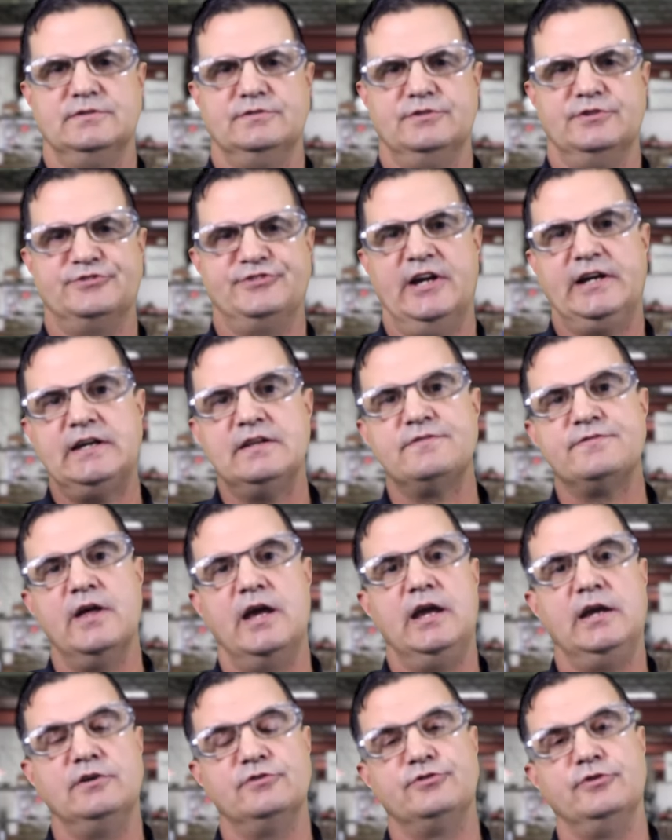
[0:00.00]
The second
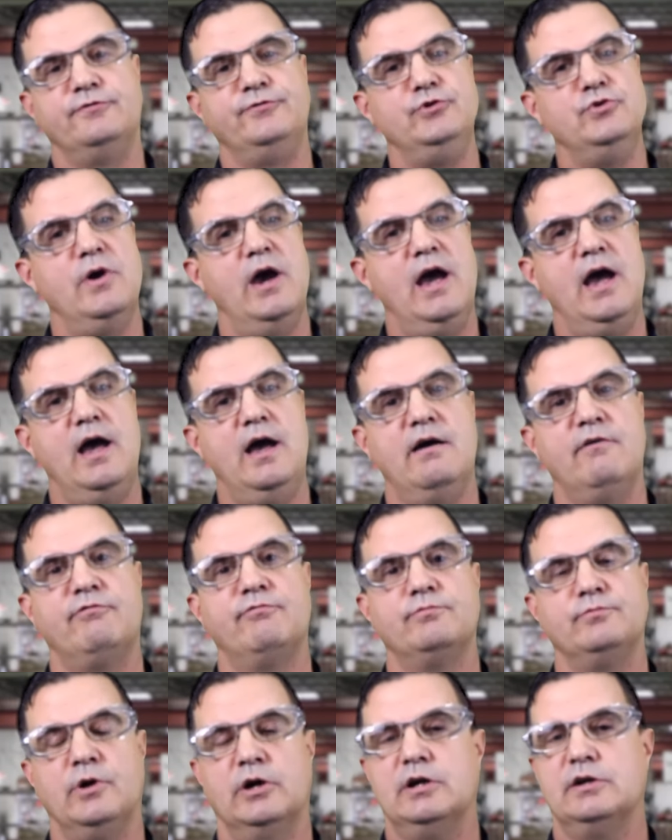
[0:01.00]
thing is if you
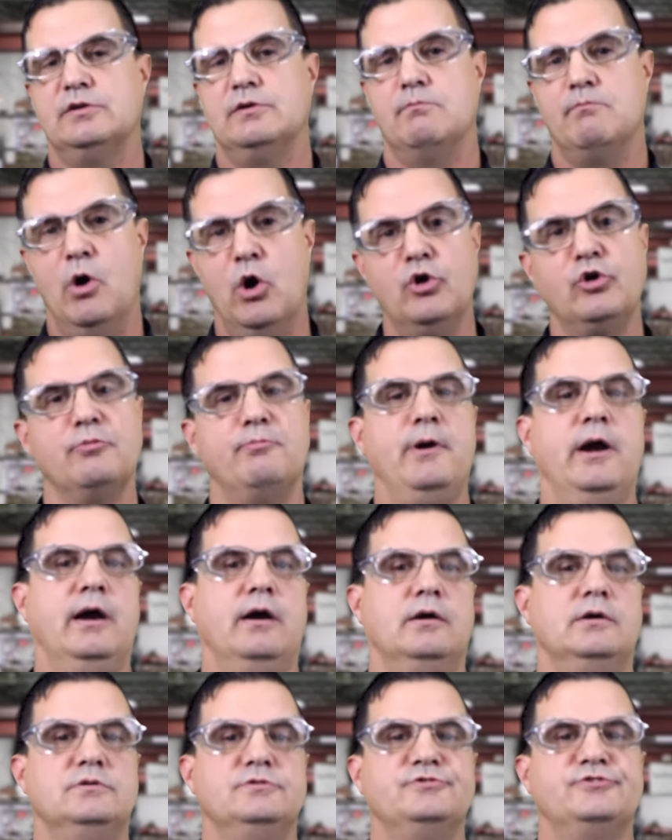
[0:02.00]
have motor
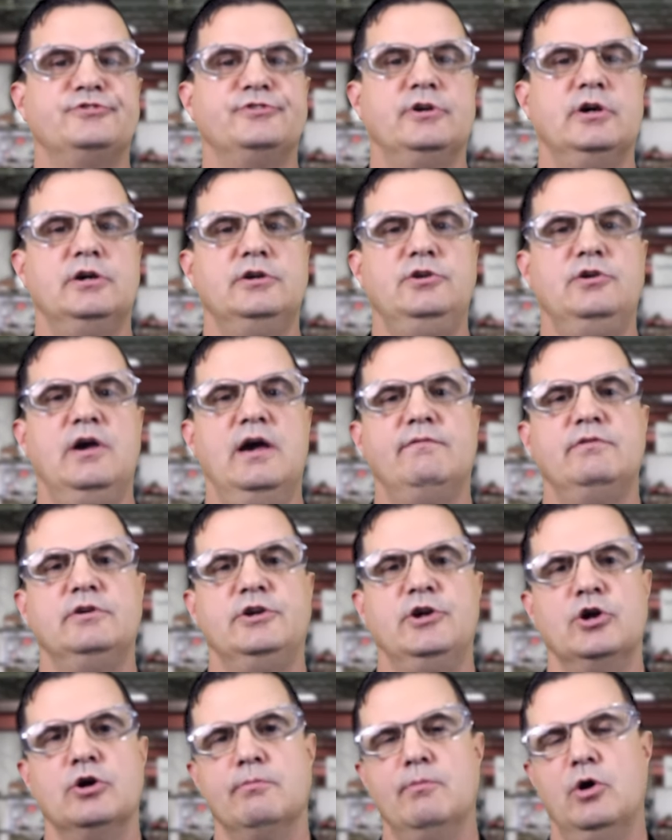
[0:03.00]
bearings, you have a
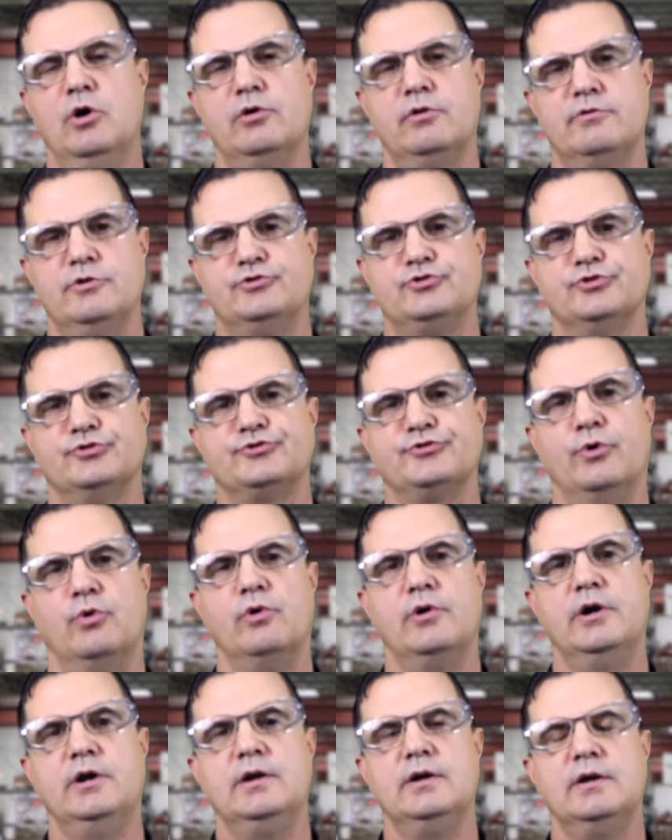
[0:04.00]
gear motor that you're
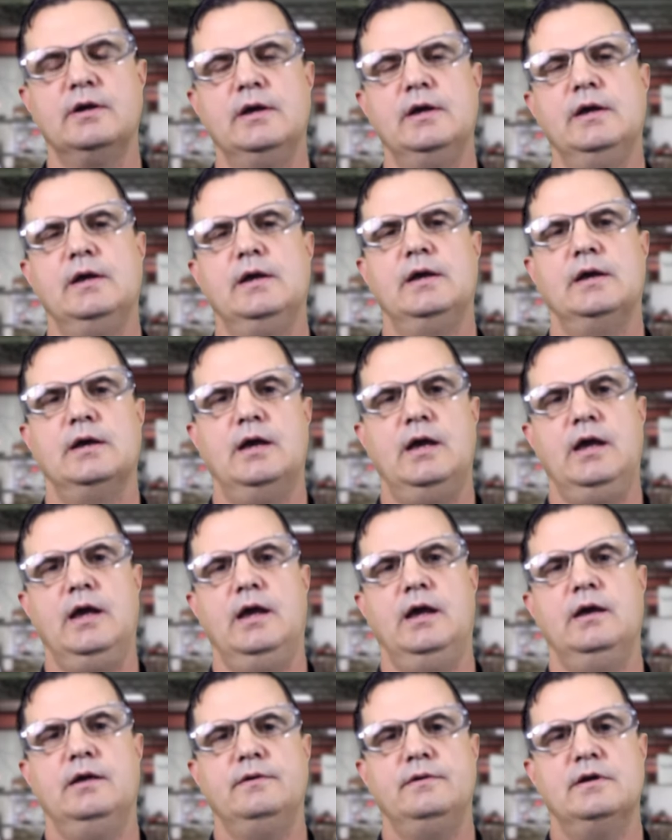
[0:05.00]
storing,
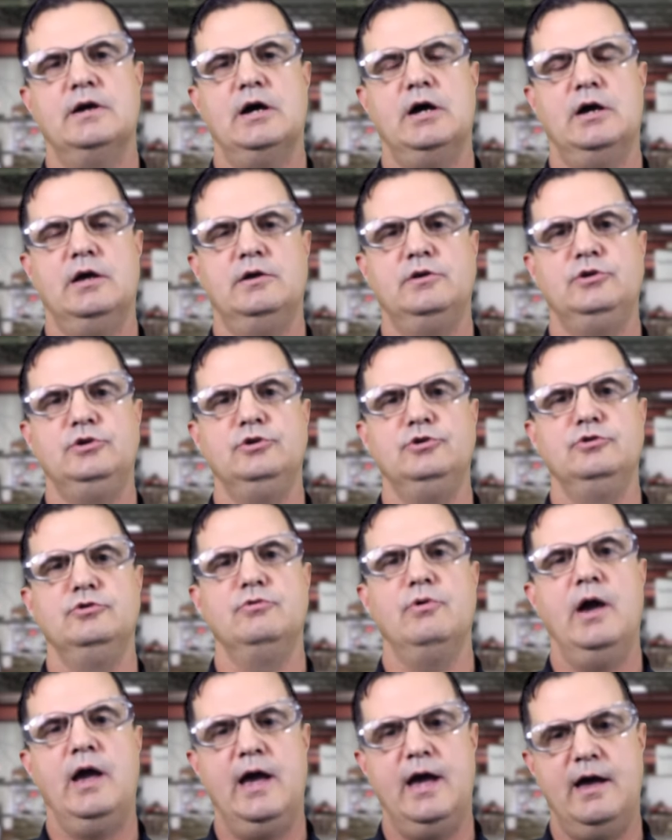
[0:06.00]
and
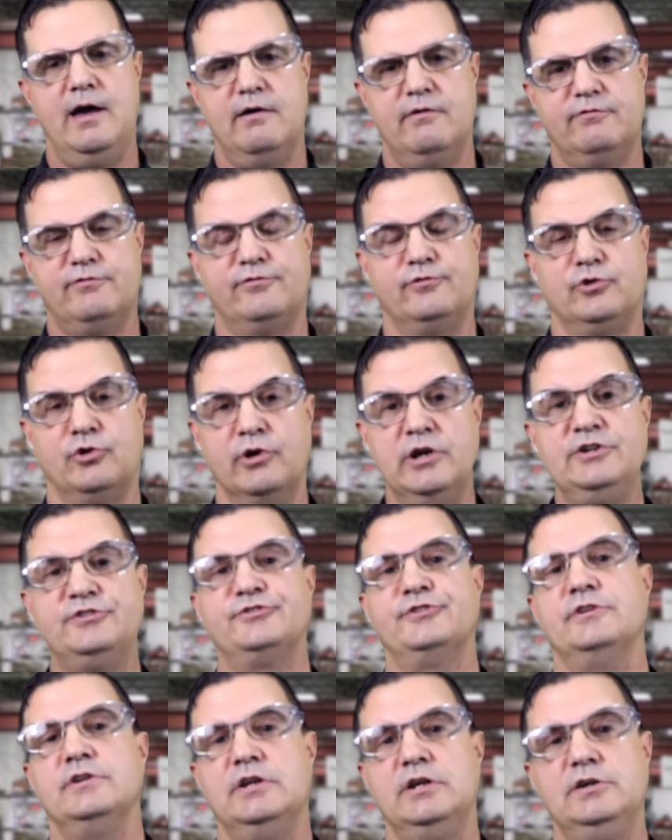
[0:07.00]
you have
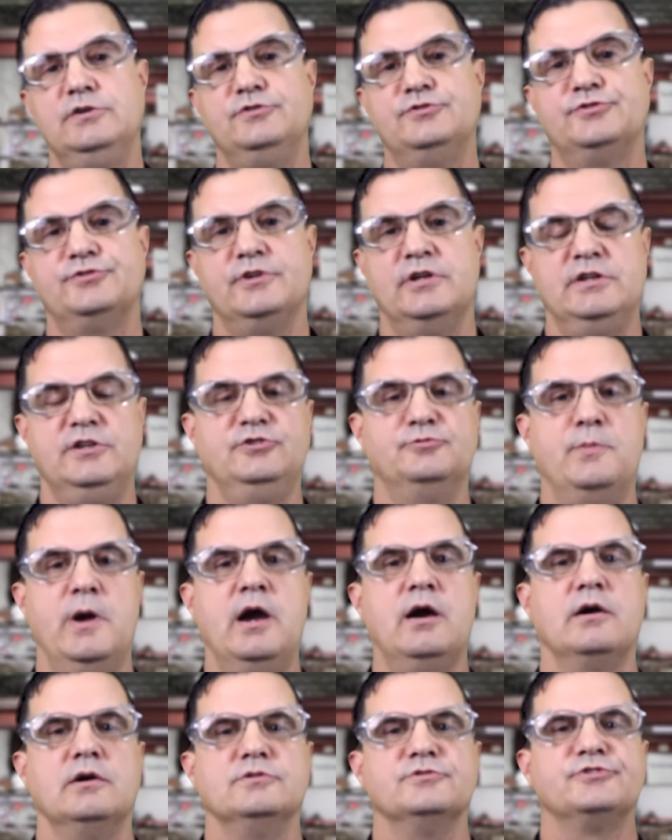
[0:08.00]
grease in these
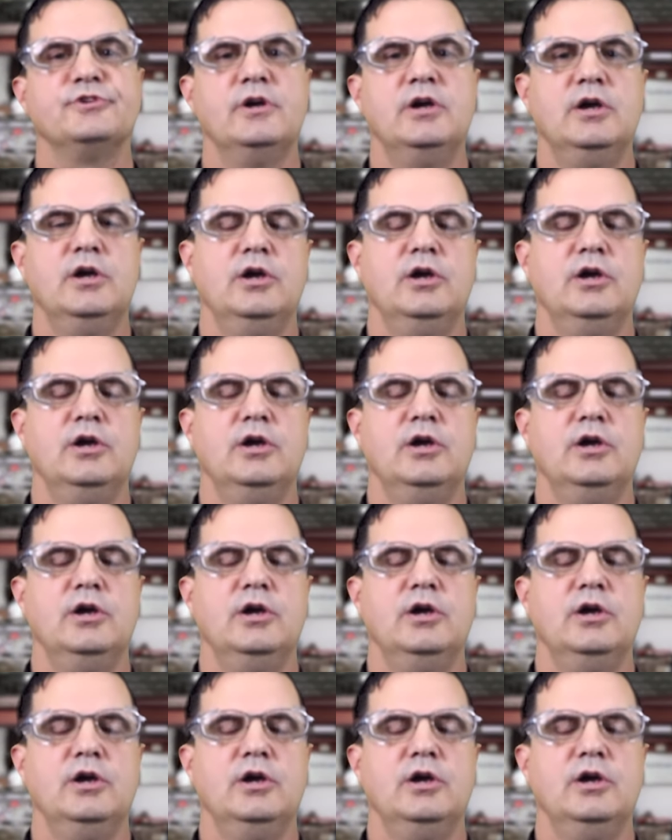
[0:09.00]
bearings.